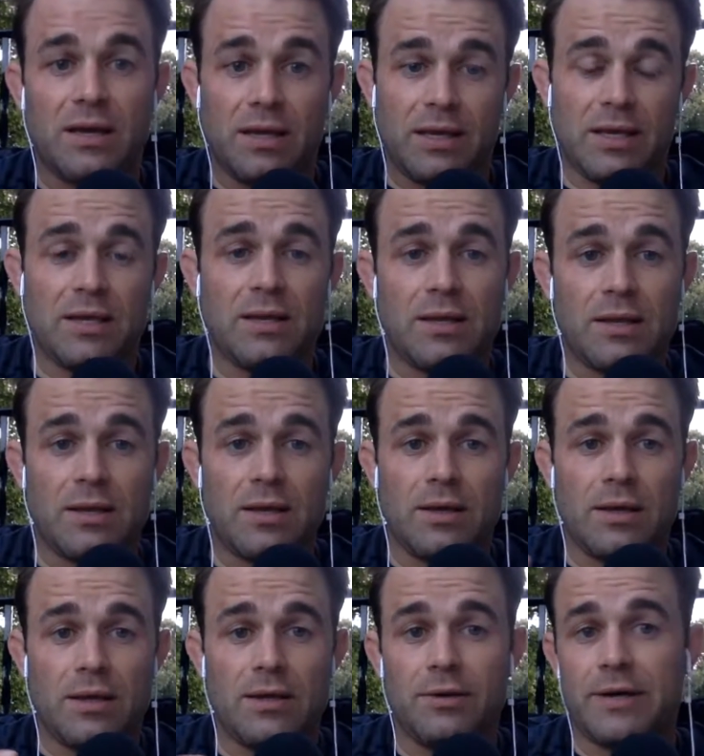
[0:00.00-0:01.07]
in
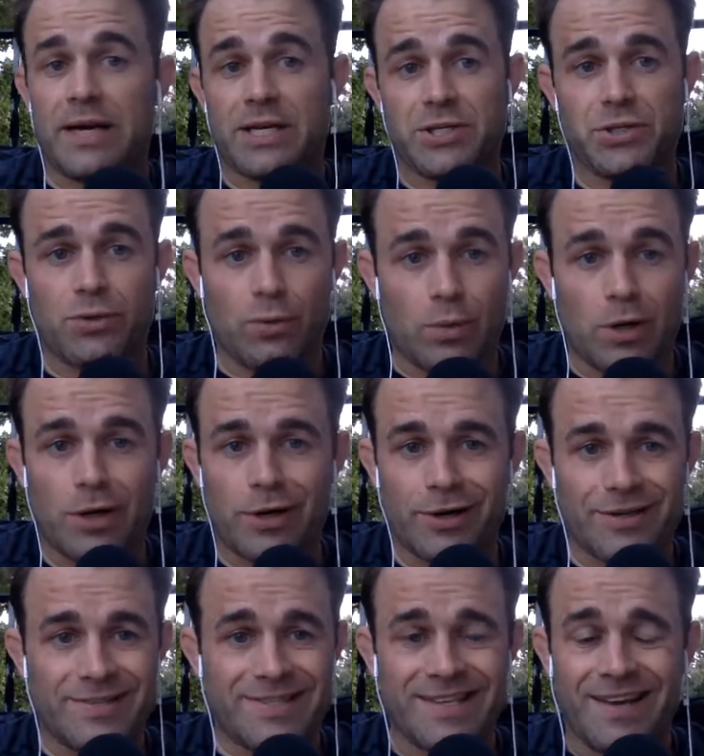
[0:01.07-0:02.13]
international
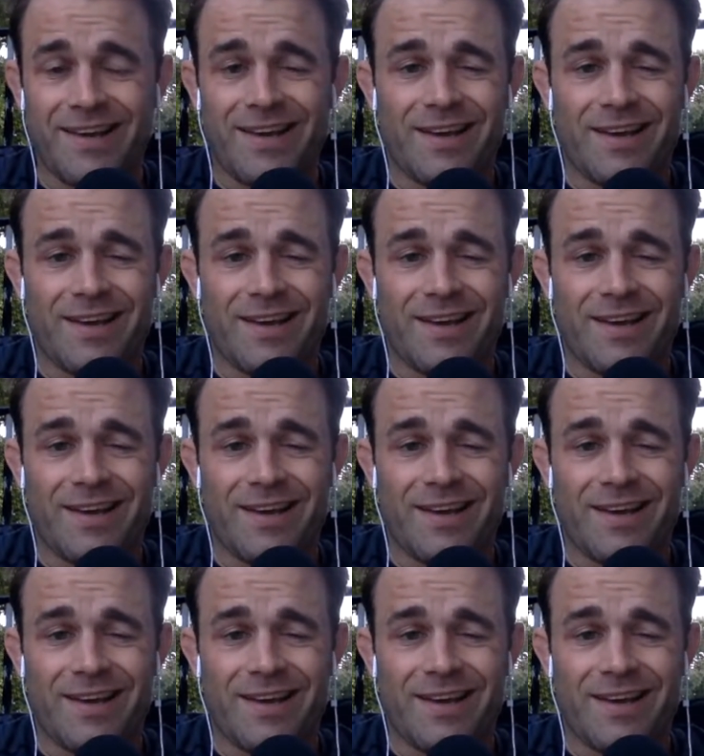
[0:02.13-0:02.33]
waters